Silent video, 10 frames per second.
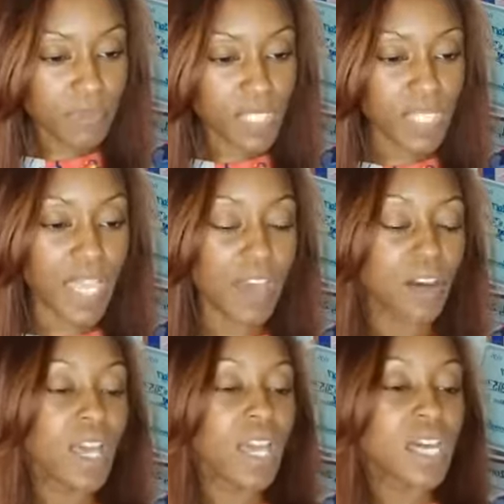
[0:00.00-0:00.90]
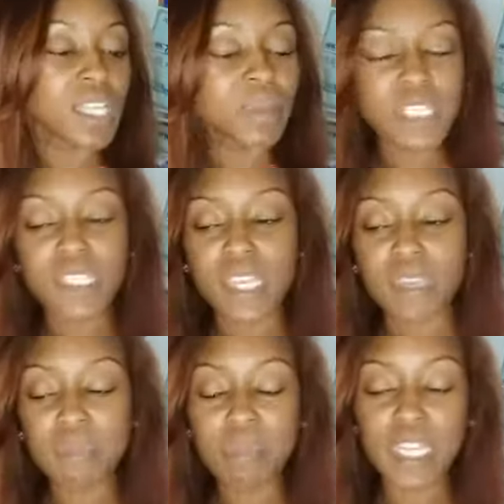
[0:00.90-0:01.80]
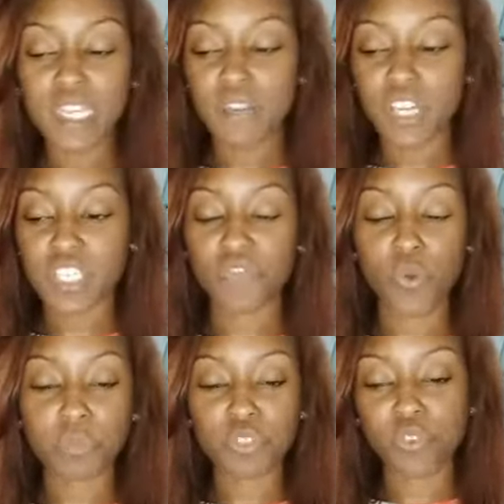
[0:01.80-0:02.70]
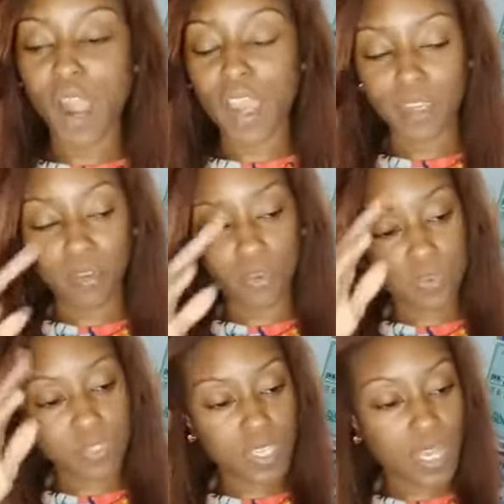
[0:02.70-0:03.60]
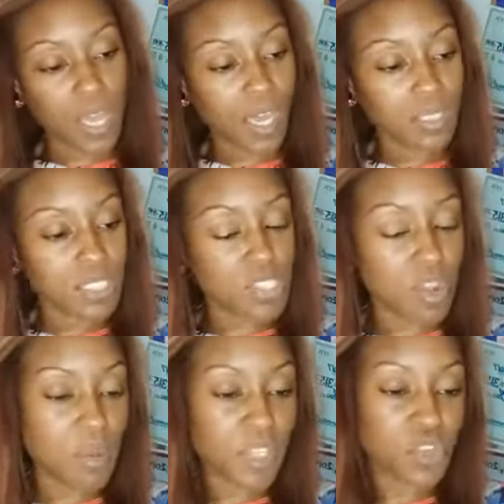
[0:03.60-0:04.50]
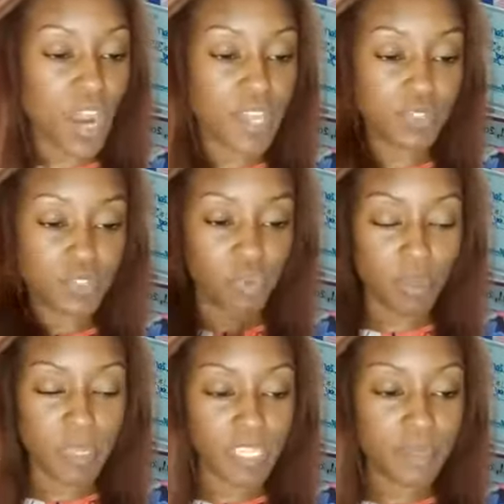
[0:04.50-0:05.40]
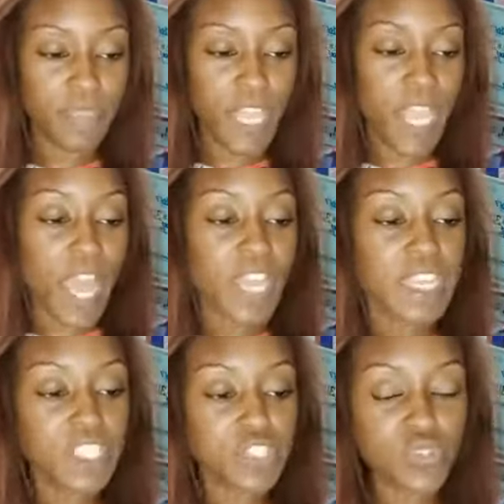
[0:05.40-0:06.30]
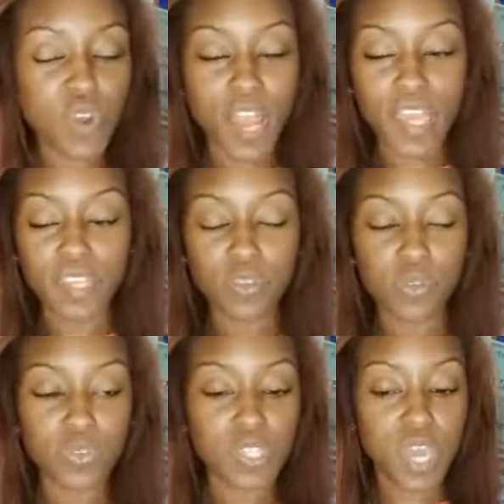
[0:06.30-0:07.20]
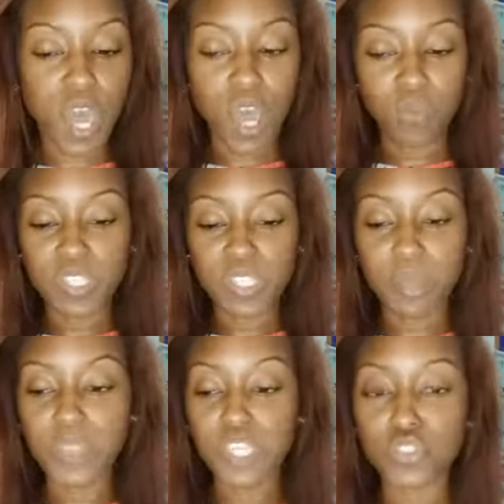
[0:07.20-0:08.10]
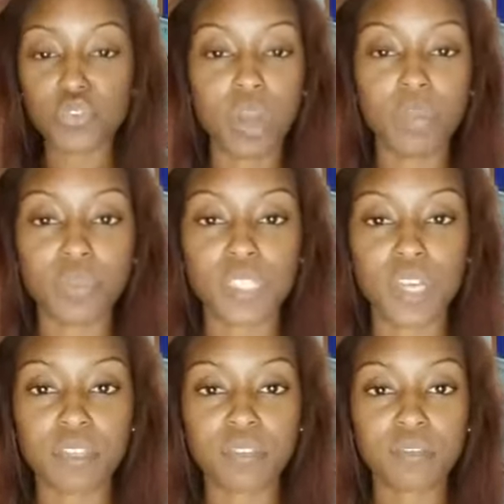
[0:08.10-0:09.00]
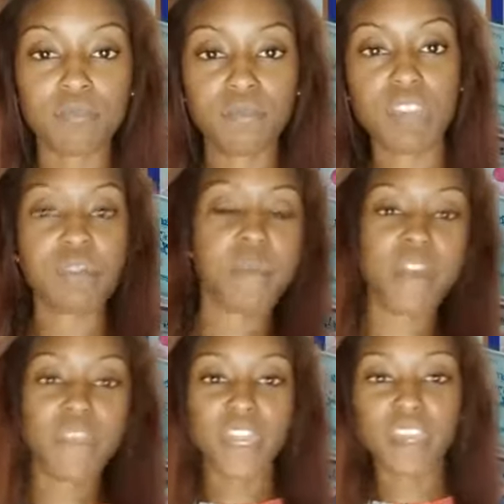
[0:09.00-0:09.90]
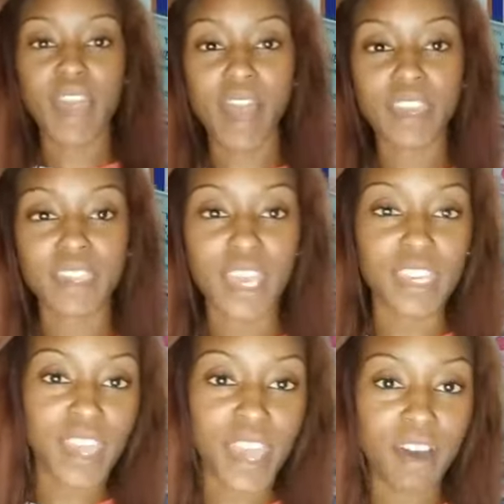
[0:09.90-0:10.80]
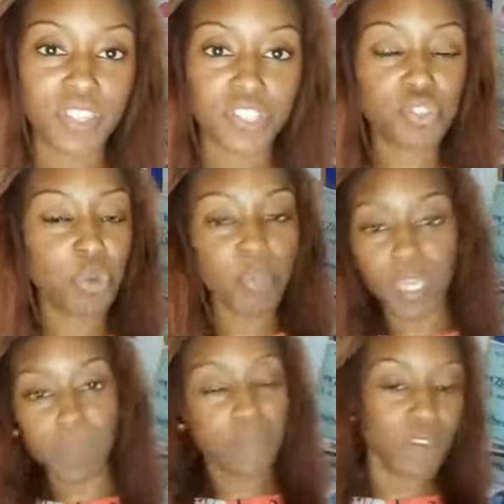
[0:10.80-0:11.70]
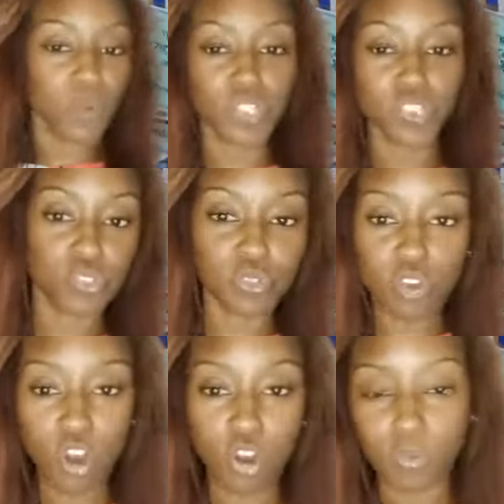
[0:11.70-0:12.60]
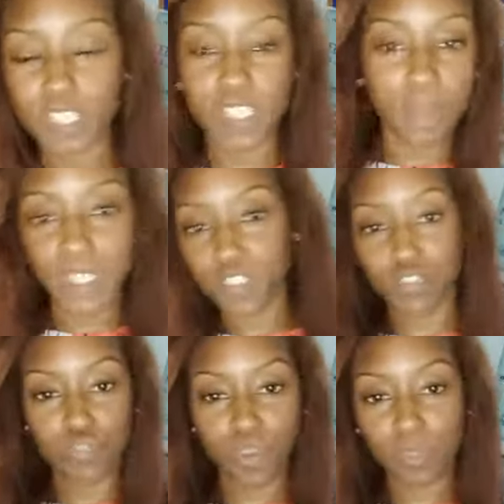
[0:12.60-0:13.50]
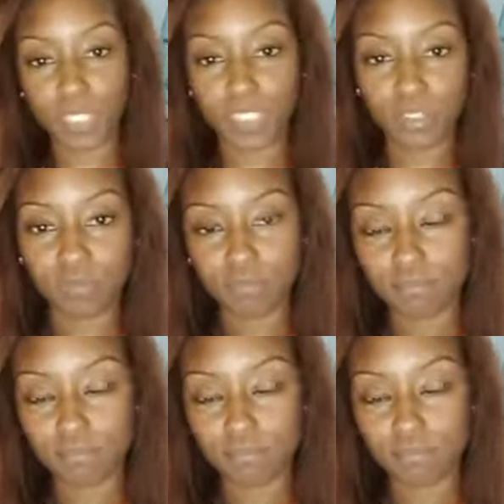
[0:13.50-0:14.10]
Now, let me say that many of us form triangles. Uh, let's talk about triangles for a minute. And these triangles, uh, when something troubles us, think about that guy or that gal that you'll pick up the phone and you'll call when something is troubling you.